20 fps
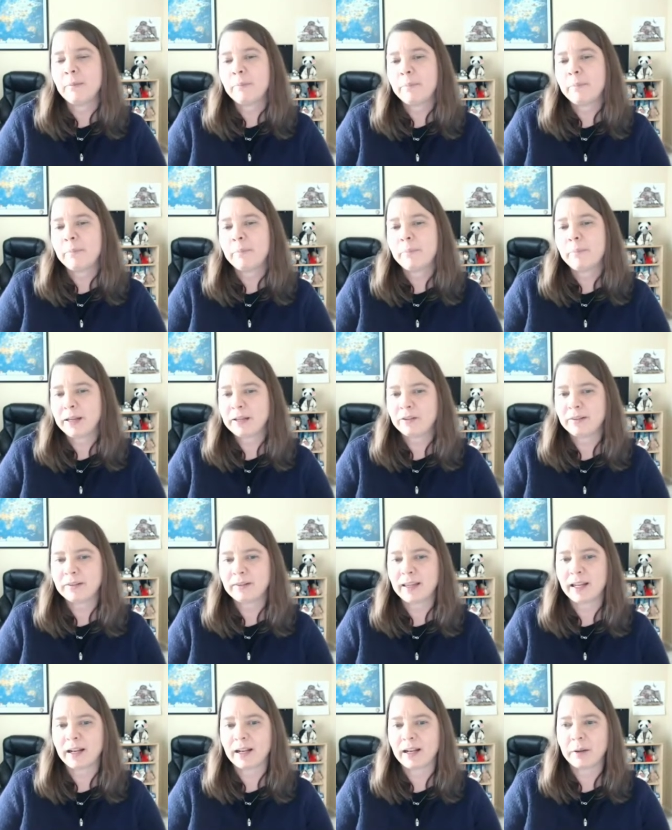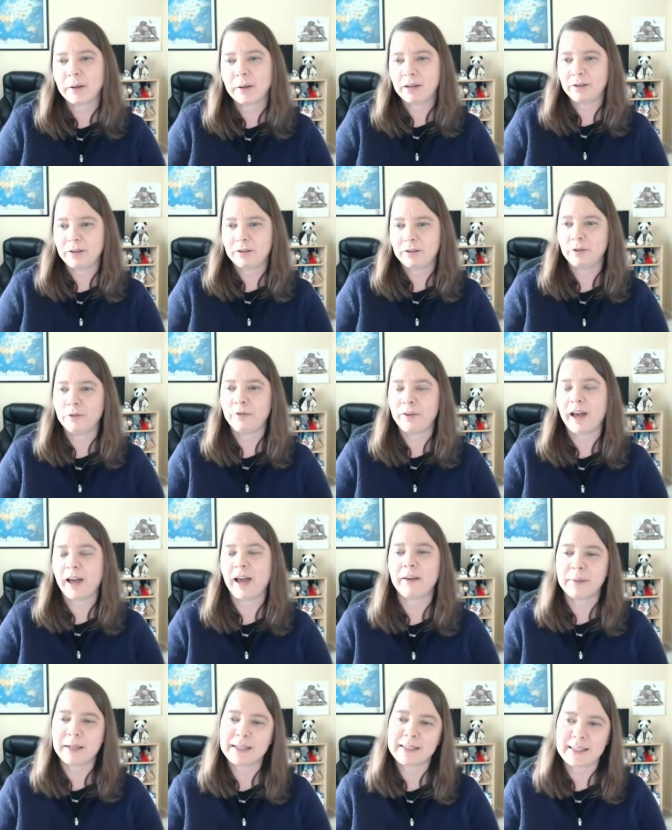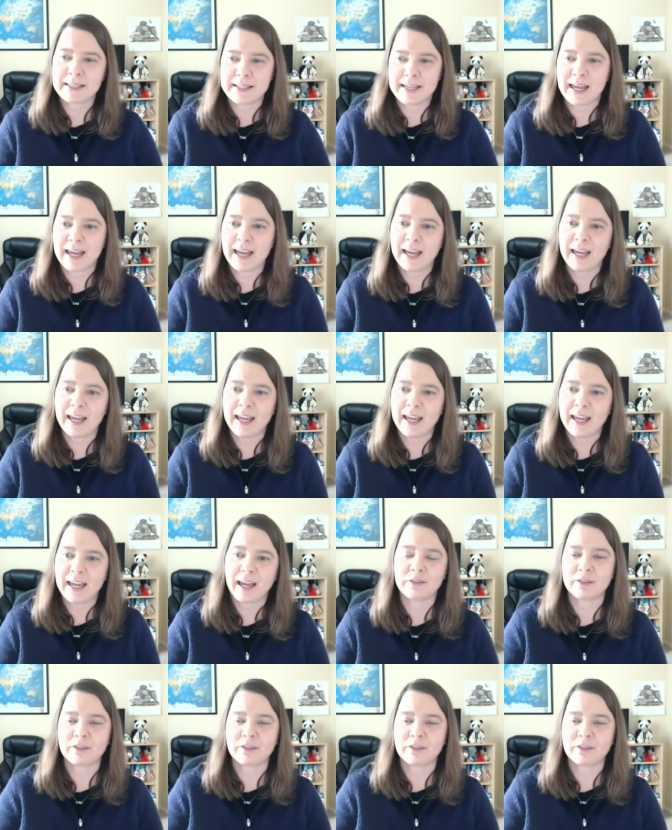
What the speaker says: But by just saying I'm going to do 5 minutes a day, I